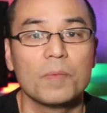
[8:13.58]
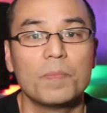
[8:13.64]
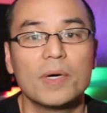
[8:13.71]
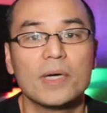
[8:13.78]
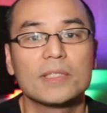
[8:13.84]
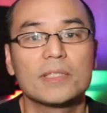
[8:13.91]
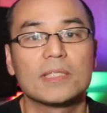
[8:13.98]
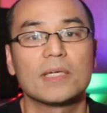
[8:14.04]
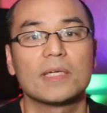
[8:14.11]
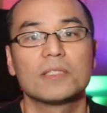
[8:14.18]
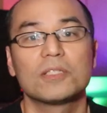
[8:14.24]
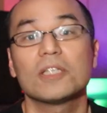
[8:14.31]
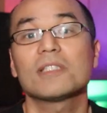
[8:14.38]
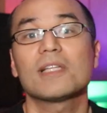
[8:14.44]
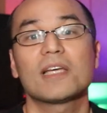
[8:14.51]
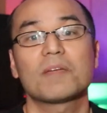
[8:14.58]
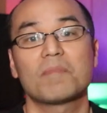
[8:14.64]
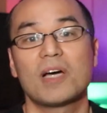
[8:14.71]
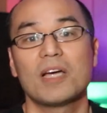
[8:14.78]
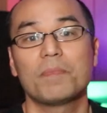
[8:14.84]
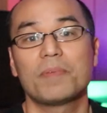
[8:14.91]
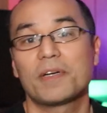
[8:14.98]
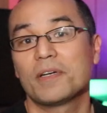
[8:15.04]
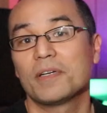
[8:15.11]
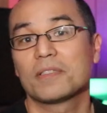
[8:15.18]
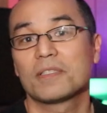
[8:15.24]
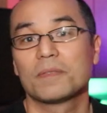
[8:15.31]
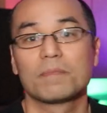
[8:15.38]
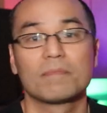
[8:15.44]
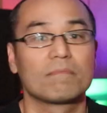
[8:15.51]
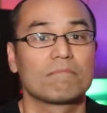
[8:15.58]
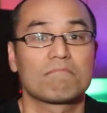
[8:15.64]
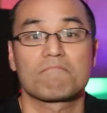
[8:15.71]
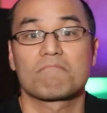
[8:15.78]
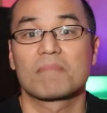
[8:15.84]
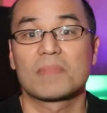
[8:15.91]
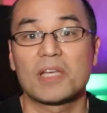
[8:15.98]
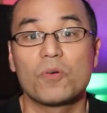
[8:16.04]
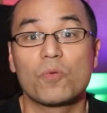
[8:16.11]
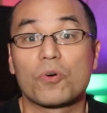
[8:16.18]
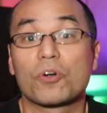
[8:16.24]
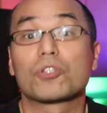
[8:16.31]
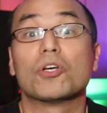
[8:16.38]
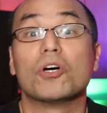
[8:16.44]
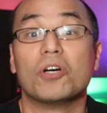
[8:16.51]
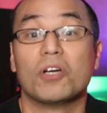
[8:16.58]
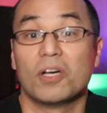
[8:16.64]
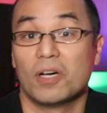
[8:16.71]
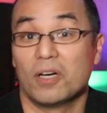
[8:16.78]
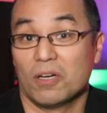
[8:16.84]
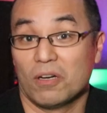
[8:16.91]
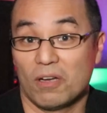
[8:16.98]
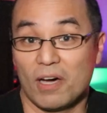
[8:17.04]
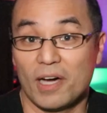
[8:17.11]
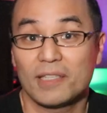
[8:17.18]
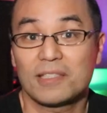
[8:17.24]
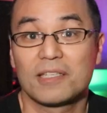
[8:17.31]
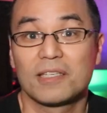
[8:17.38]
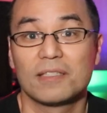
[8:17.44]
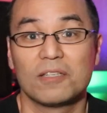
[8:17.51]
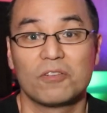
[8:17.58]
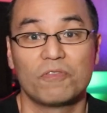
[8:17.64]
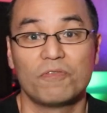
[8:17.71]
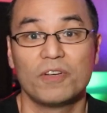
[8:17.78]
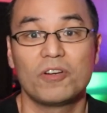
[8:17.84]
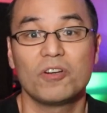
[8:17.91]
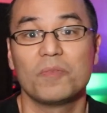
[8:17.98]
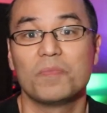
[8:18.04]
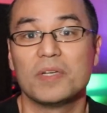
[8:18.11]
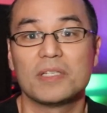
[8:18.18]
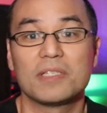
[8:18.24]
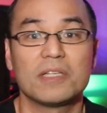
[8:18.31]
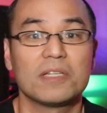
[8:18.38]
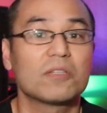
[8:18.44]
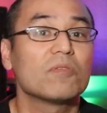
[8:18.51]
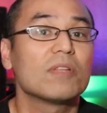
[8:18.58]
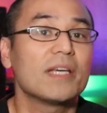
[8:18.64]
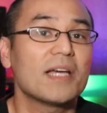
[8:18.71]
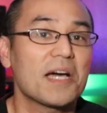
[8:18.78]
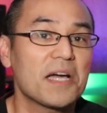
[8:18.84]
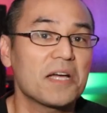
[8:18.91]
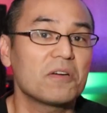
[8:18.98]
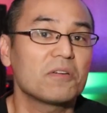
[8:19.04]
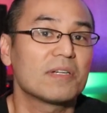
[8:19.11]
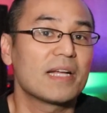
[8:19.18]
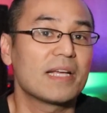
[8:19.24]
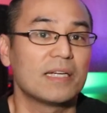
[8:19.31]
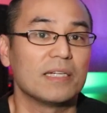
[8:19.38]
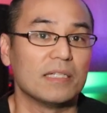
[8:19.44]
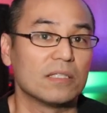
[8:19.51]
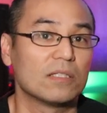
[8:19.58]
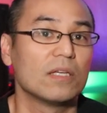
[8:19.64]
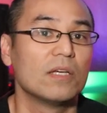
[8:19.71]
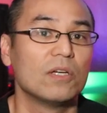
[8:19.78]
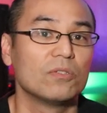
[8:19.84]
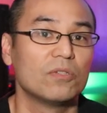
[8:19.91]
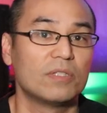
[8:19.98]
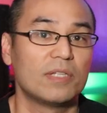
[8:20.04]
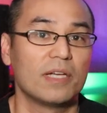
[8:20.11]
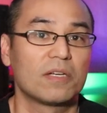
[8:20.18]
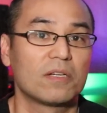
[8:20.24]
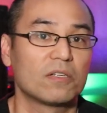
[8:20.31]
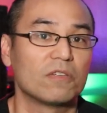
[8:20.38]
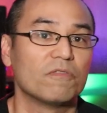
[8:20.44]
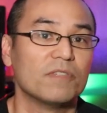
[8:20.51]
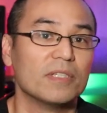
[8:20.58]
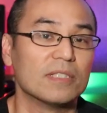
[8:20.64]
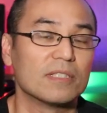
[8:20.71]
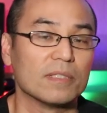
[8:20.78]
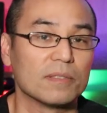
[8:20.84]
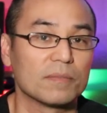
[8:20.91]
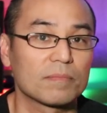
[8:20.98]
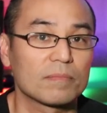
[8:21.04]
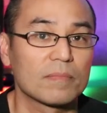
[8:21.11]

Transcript: But just like my parents, they worked a lot. They were very busy, so they hired nannies to take care of Vincent.